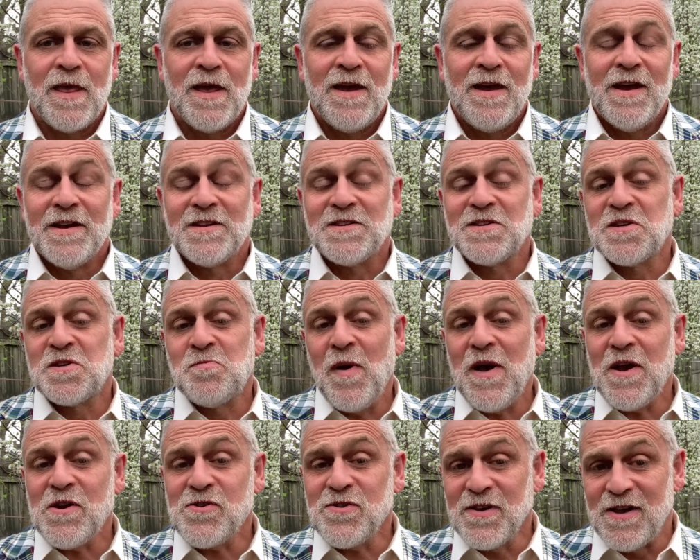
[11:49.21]
It's
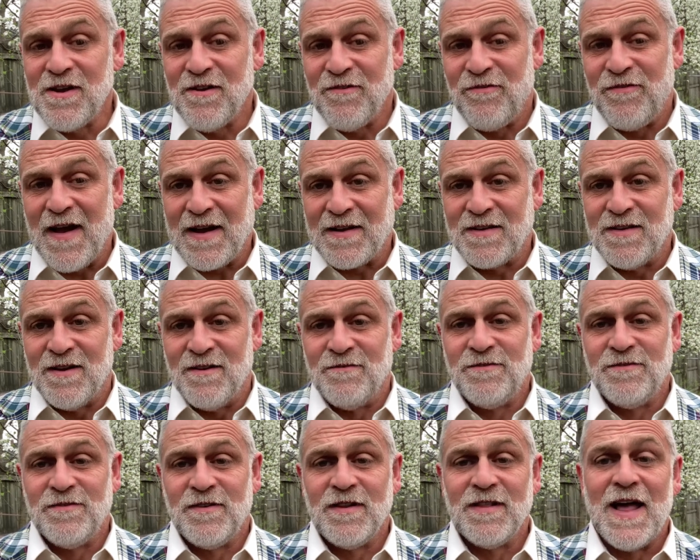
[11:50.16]
especially
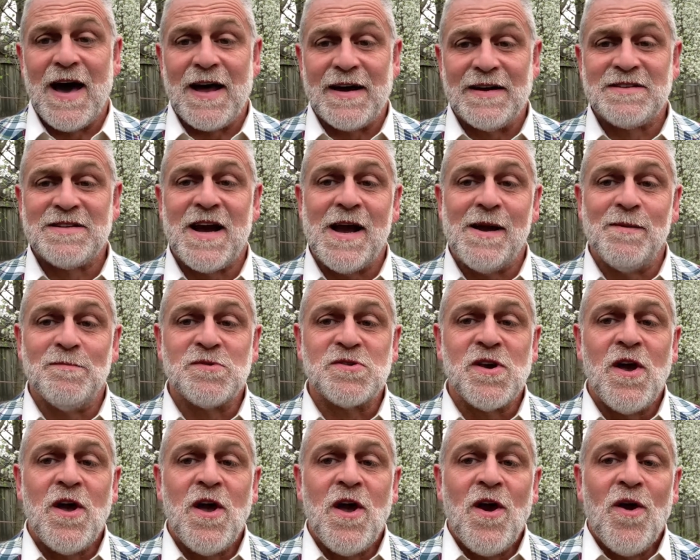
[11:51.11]
effective, a lot of times,
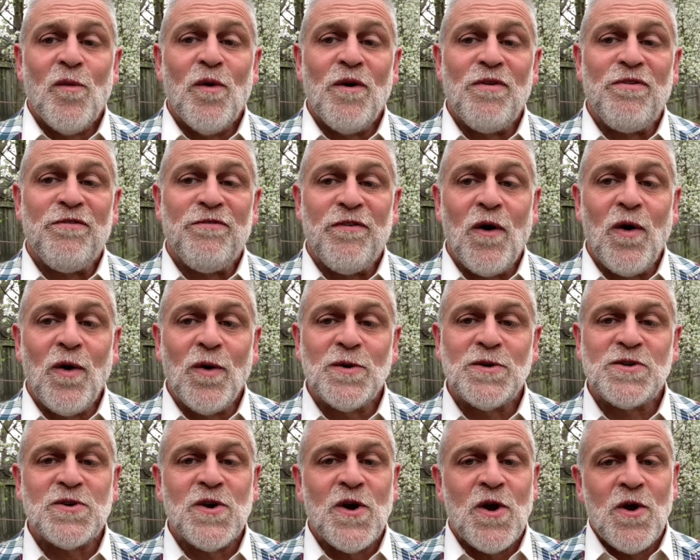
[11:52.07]
with
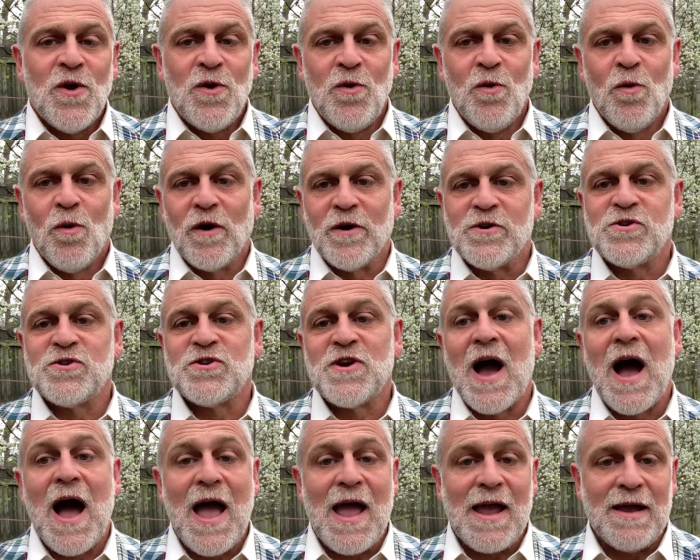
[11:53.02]
folks who are
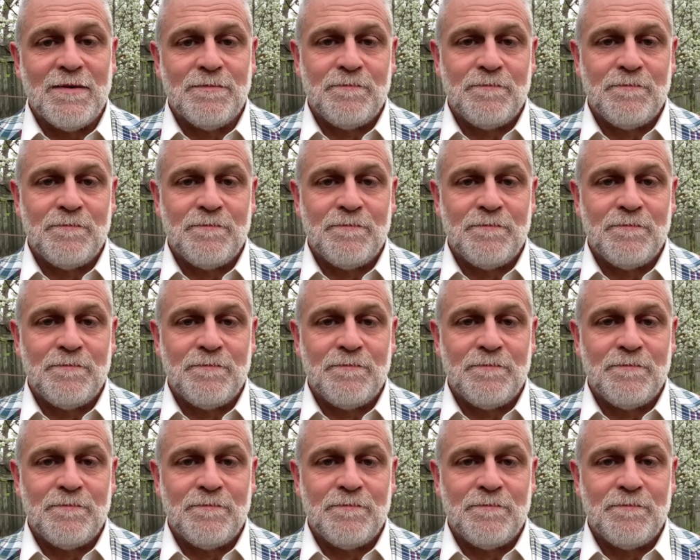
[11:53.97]
shy,